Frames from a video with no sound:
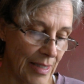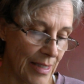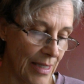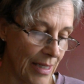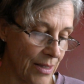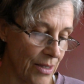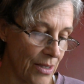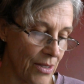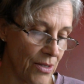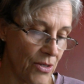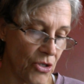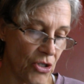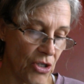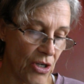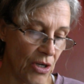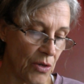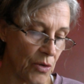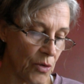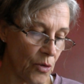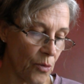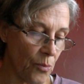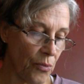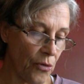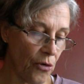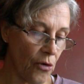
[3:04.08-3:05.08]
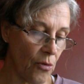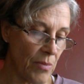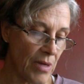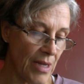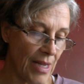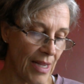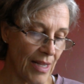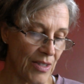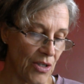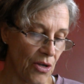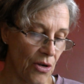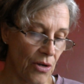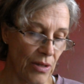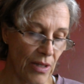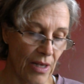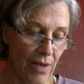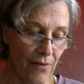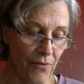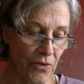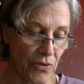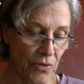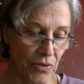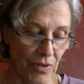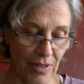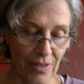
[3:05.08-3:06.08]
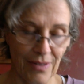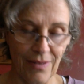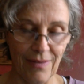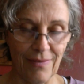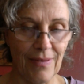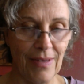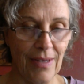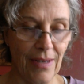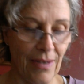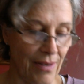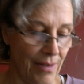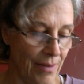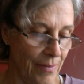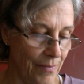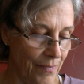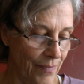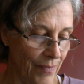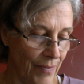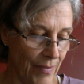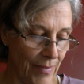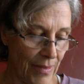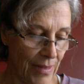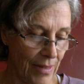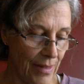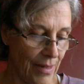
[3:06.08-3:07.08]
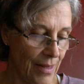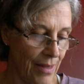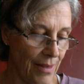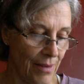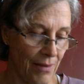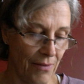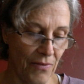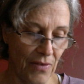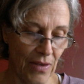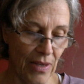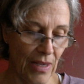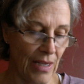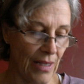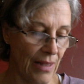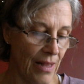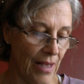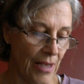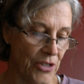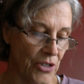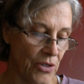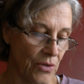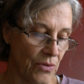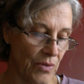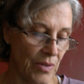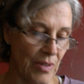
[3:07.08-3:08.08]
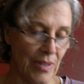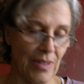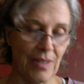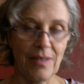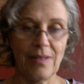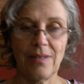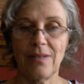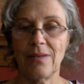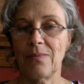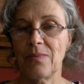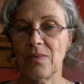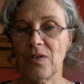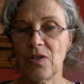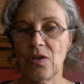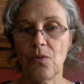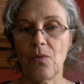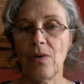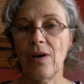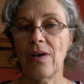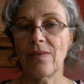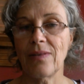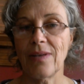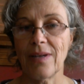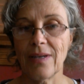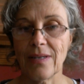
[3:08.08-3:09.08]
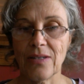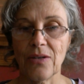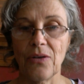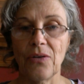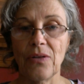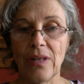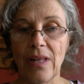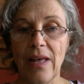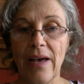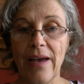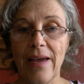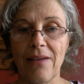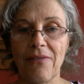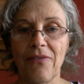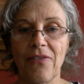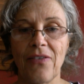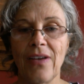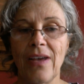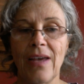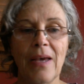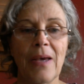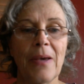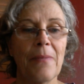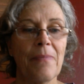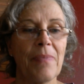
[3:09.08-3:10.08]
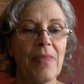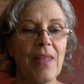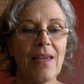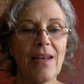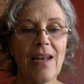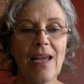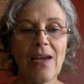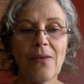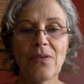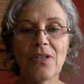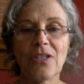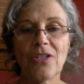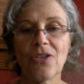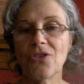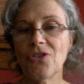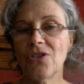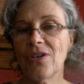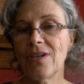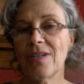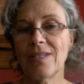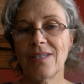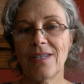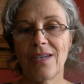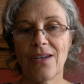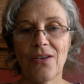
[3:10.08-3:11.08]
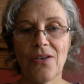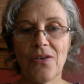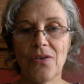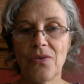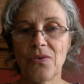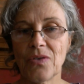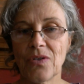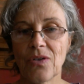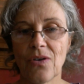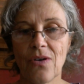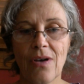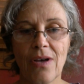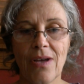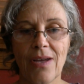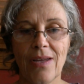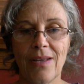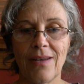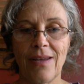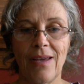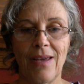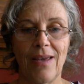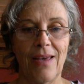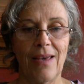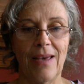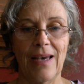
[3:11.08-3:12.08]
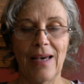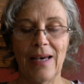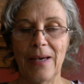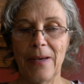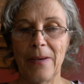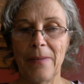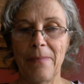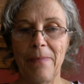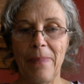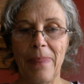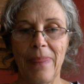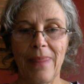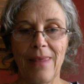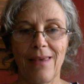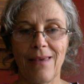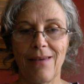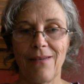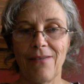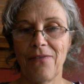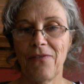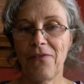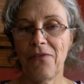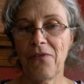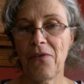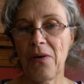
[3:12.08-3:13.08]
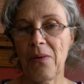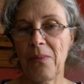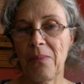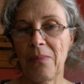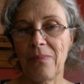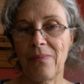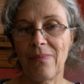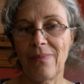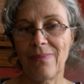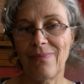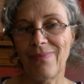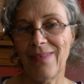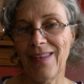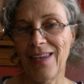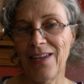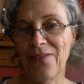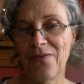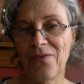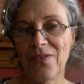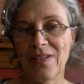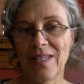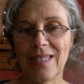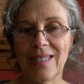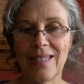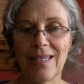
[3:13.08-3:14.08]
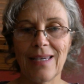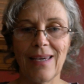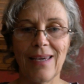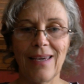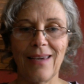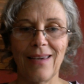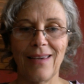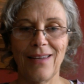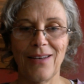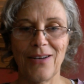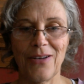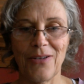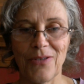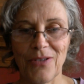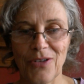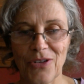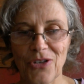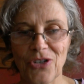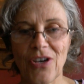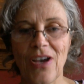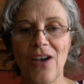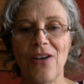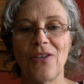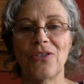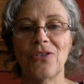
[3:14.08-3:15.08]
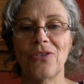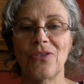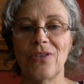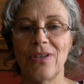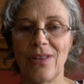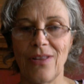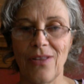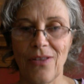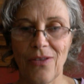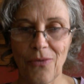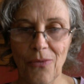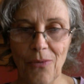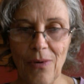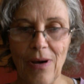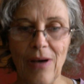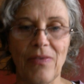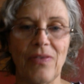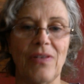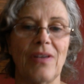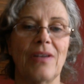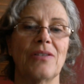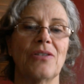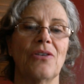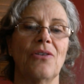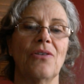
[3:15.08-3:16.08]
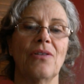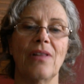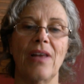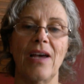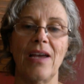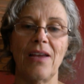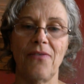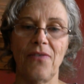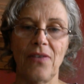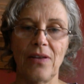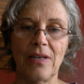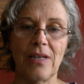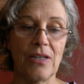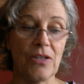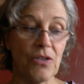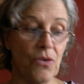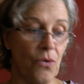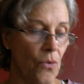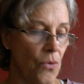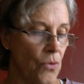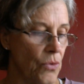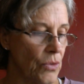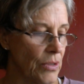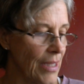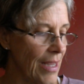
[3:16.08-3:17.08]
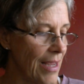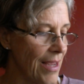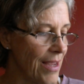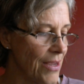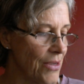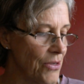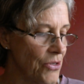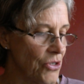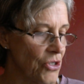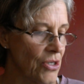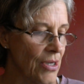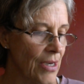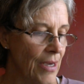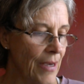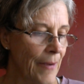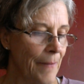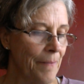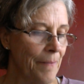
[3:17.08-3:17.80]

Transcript: say that gender permeates all levels of ecological systems throughout the adult life, and I would suggest it goes on from infancy, to childhood, throughout the adult life, and into old age.